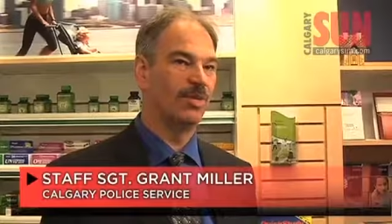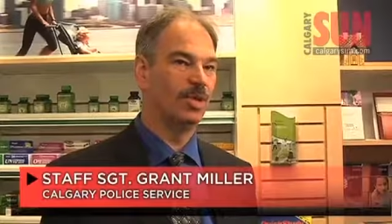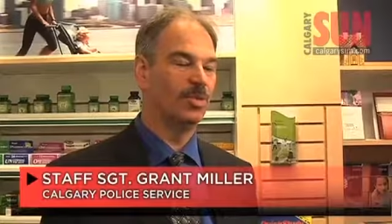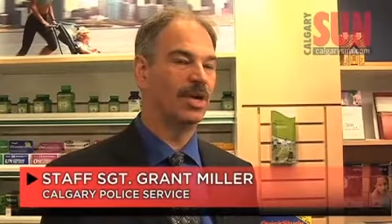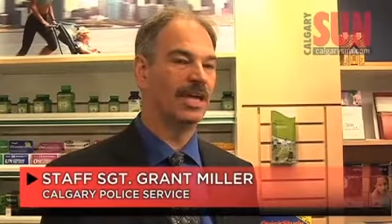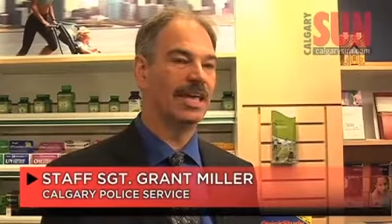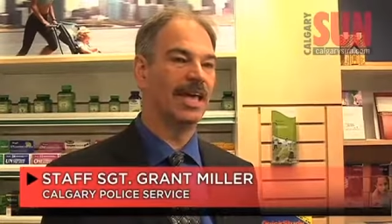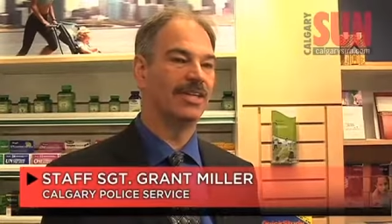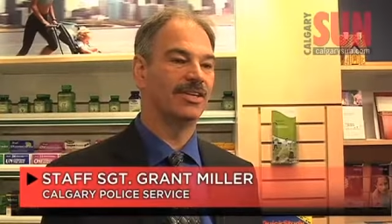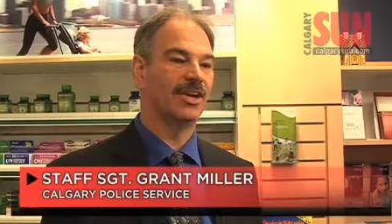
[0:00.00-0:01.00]
And we want to
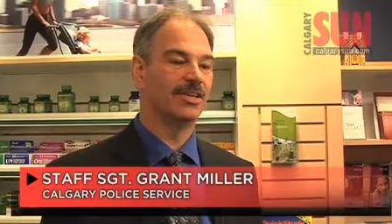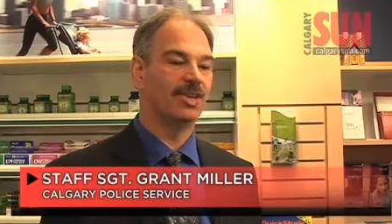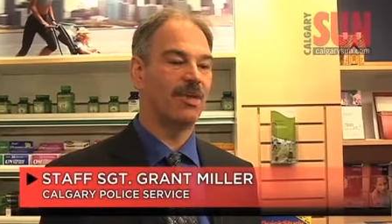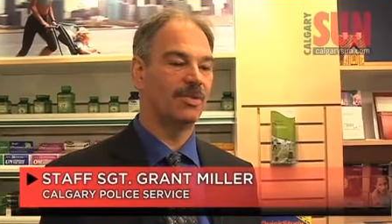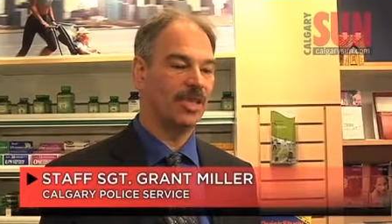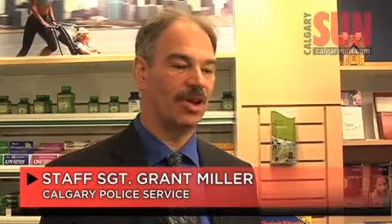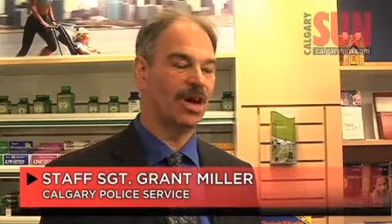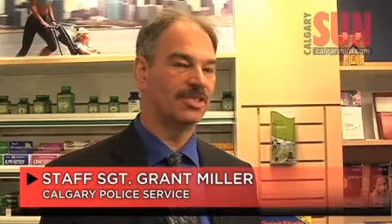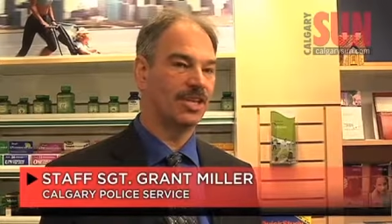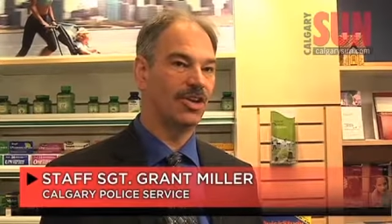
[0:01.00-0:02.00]
get on top of the
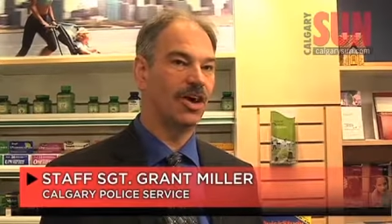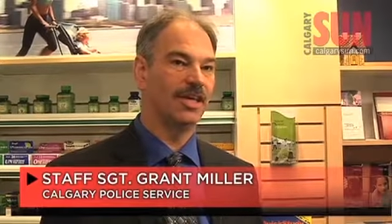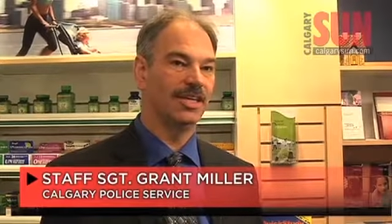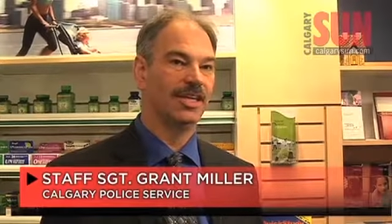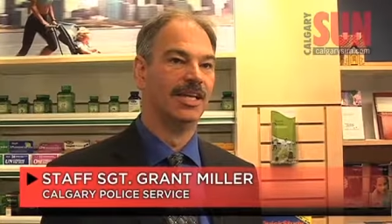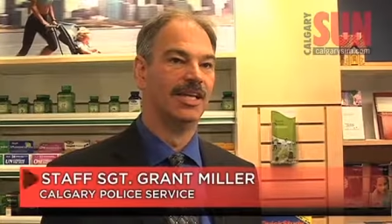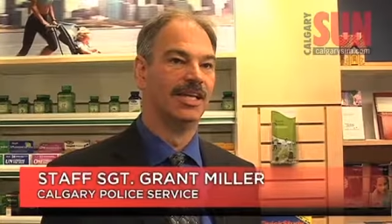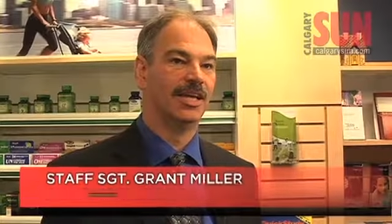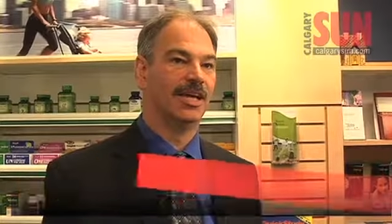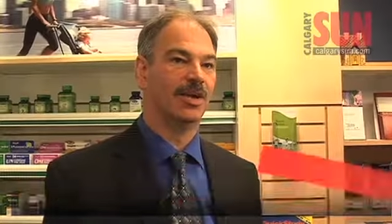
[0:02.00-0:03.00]
OxyContin
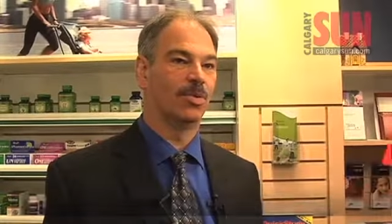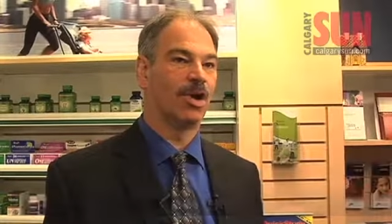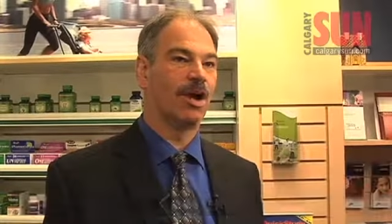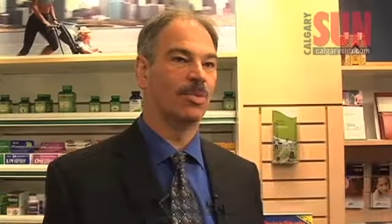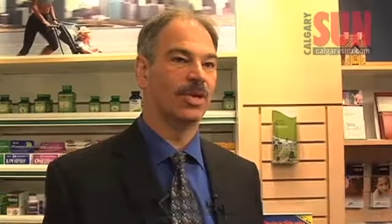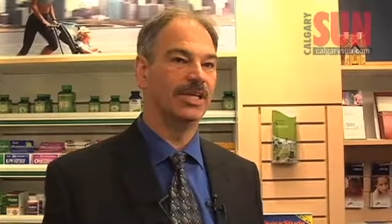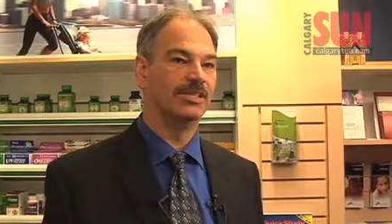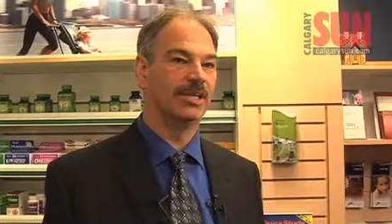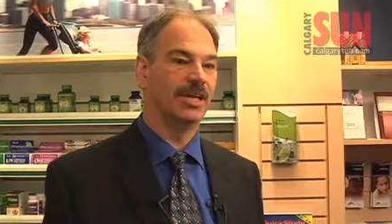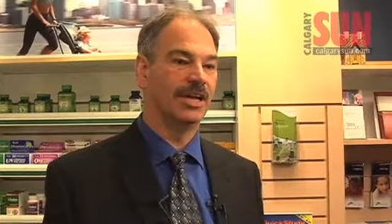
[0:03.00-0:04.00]
uh,
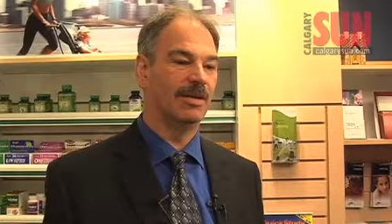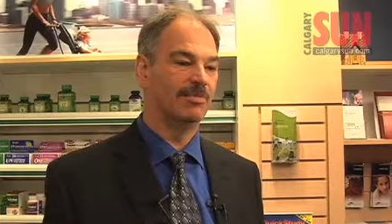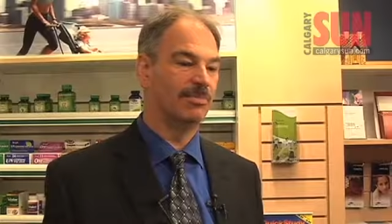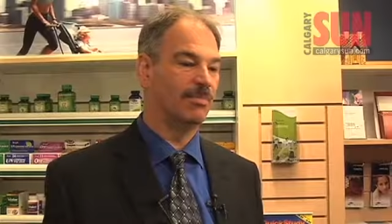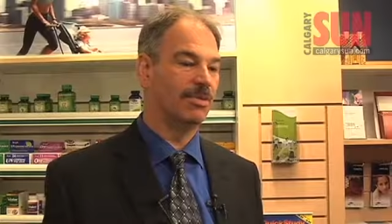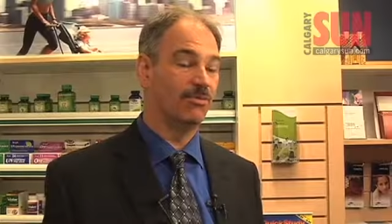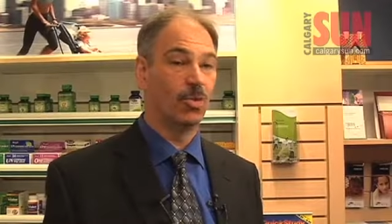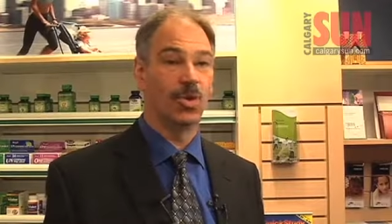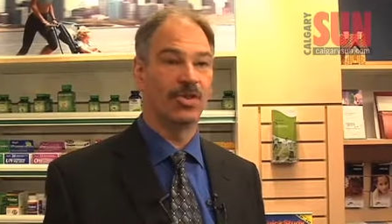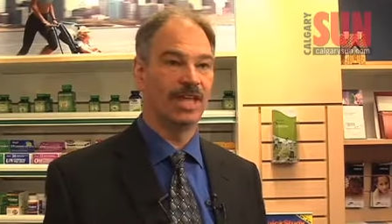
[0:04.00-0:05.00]
robberies um,
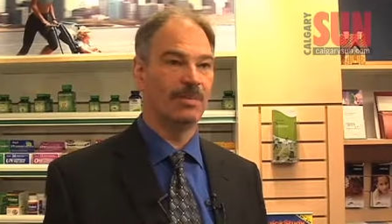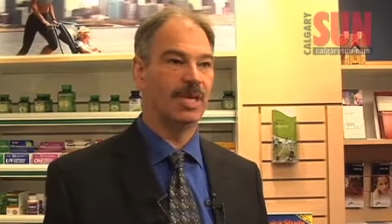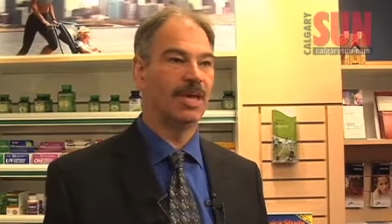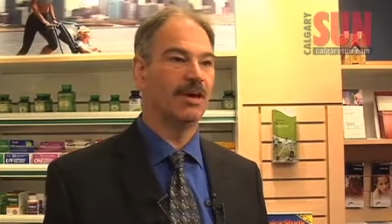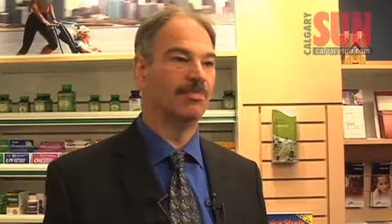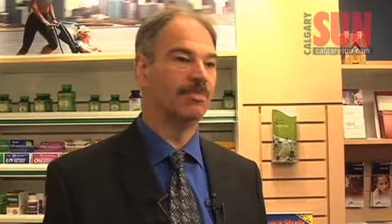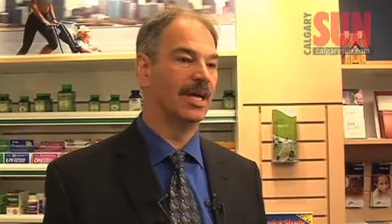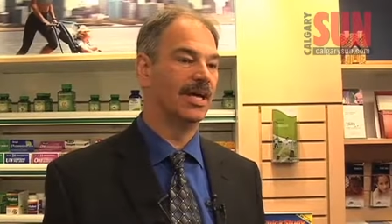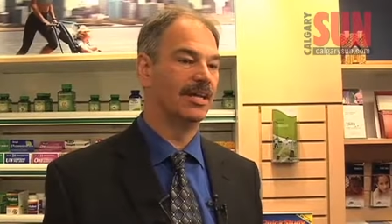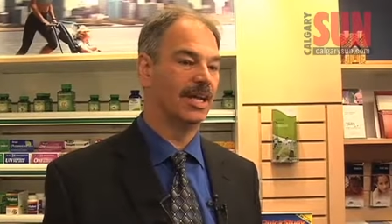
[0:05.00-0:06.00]
before they become
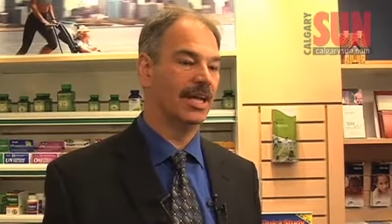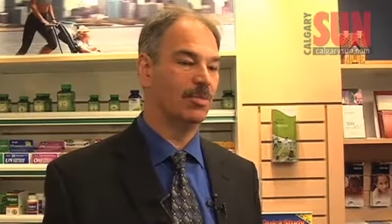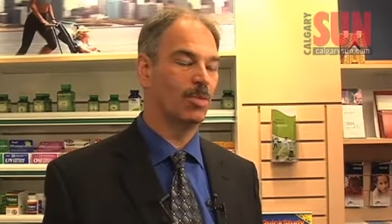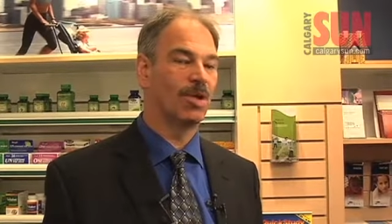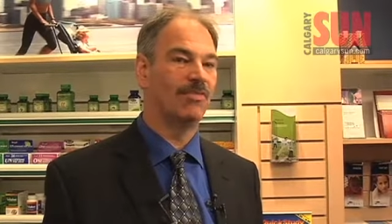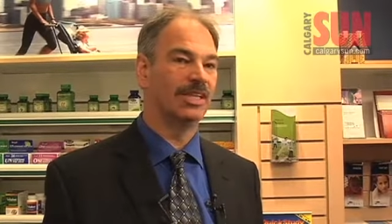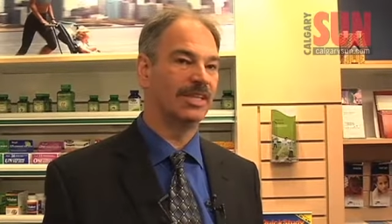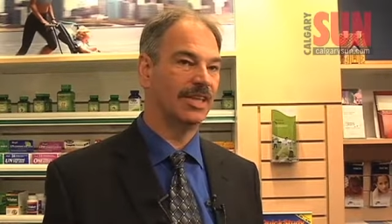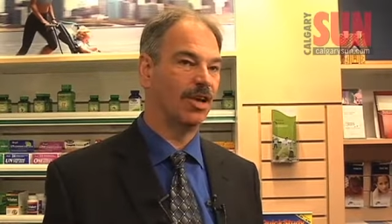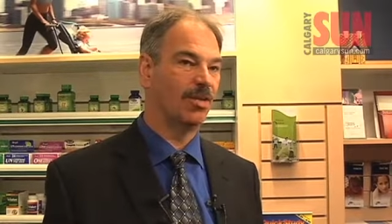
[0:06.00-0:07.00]
uh, any more prevalent
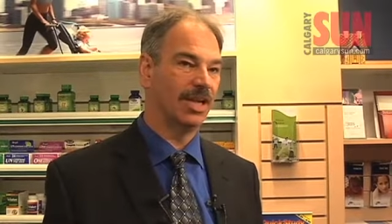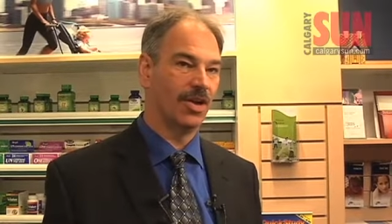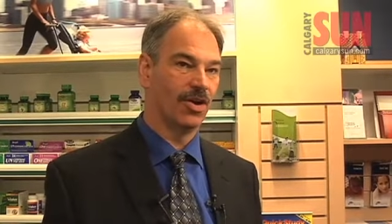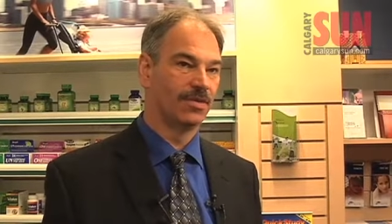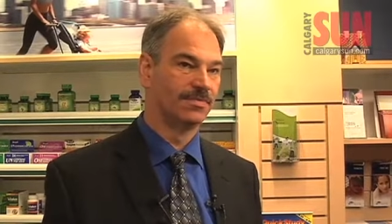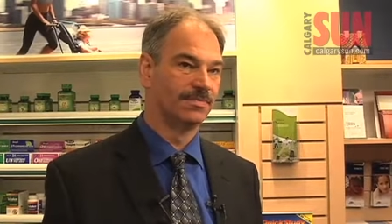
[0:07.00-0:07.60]
than they already are.